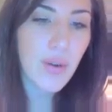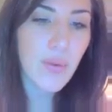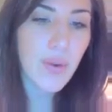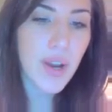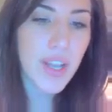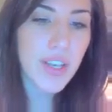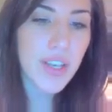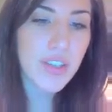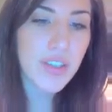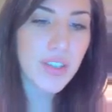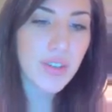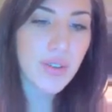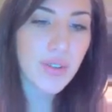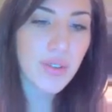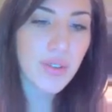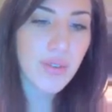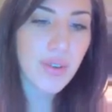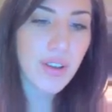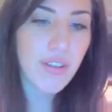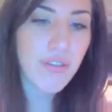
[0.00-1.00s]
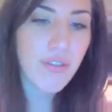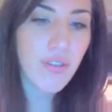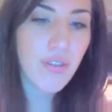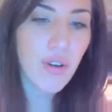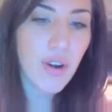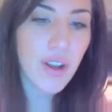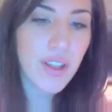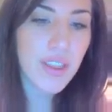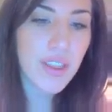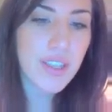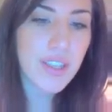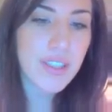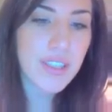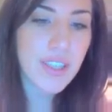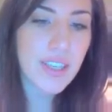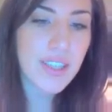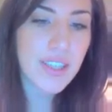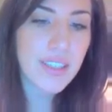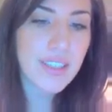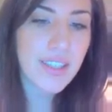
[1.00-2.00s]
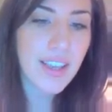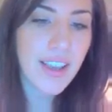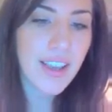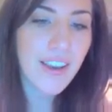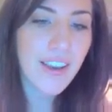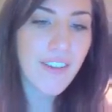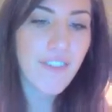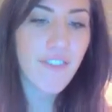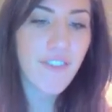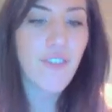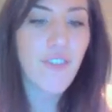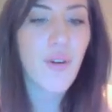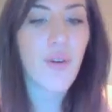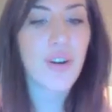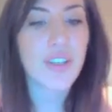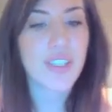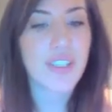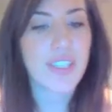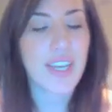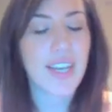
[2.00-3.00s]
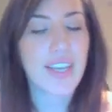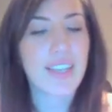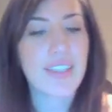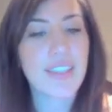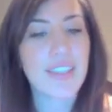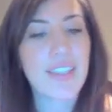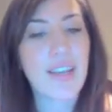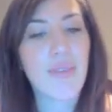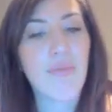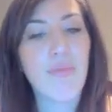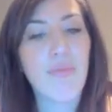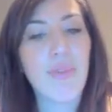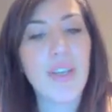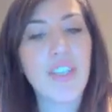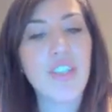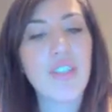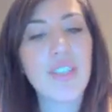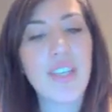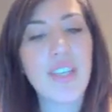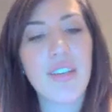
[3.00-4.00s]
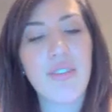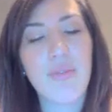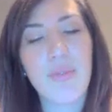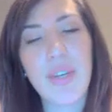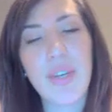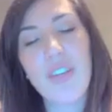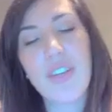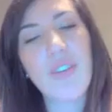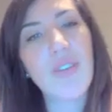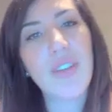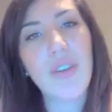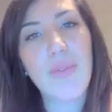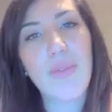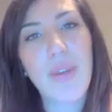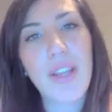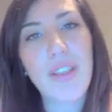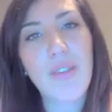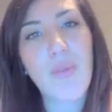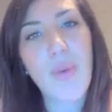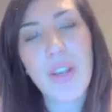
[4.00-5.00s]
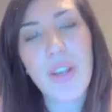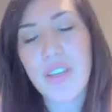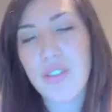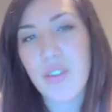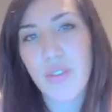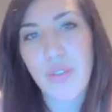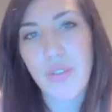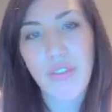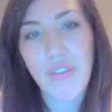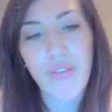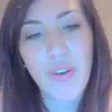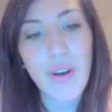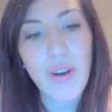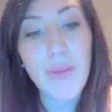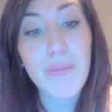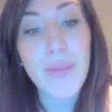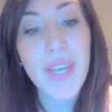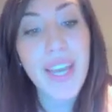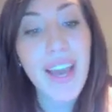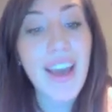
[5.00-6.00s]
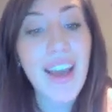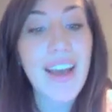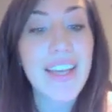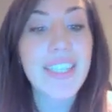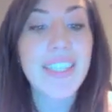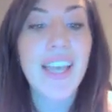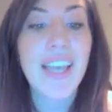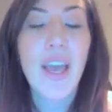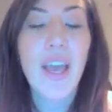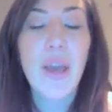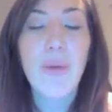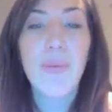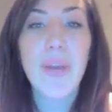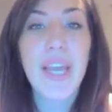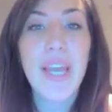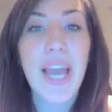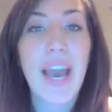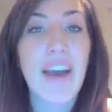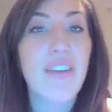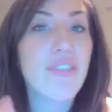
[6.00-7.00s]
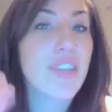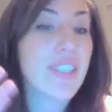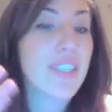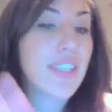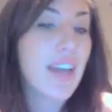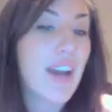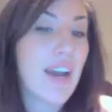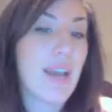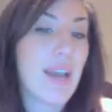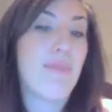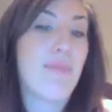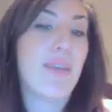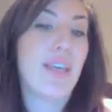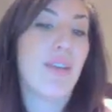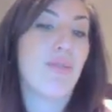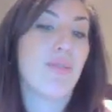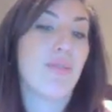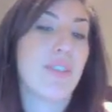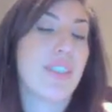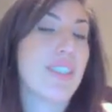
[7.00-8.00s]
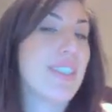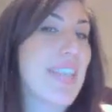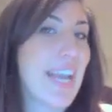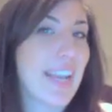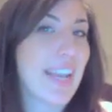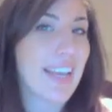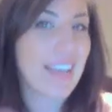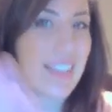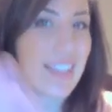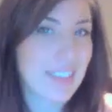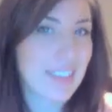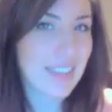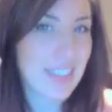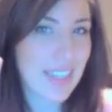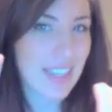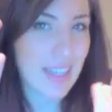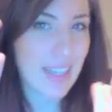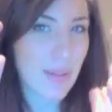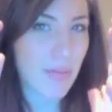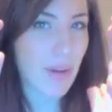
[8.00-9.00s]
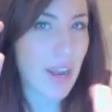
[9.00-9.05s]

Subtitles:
1, 2, 3, 4. This is 4 seconds. And we can only write the 1, 2, 3, 4 because we have time equals seconds in the